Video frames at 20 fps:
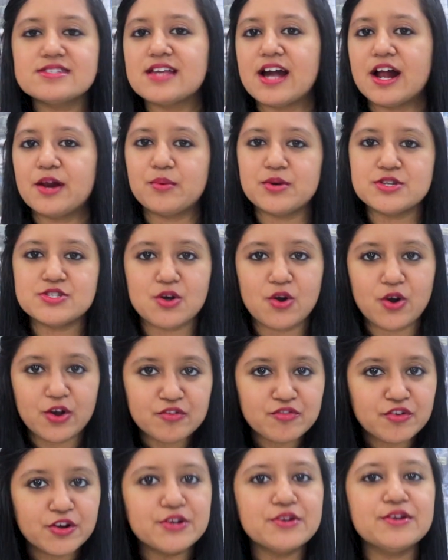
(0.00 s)
That was
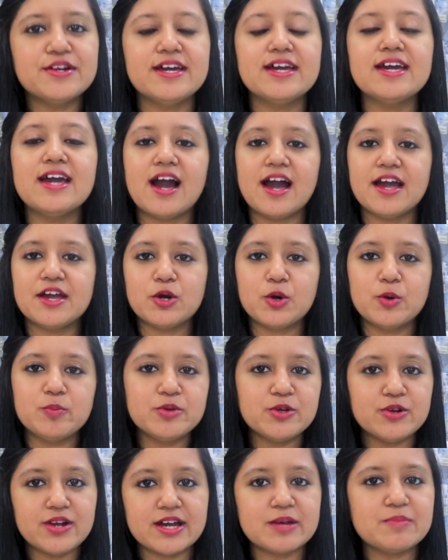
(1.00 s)
all for today. I hope
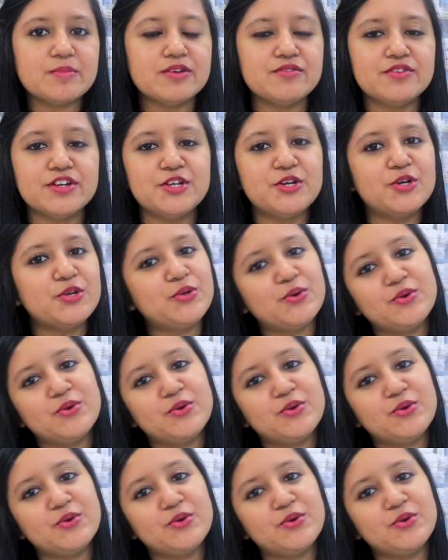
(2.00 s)
you like my video.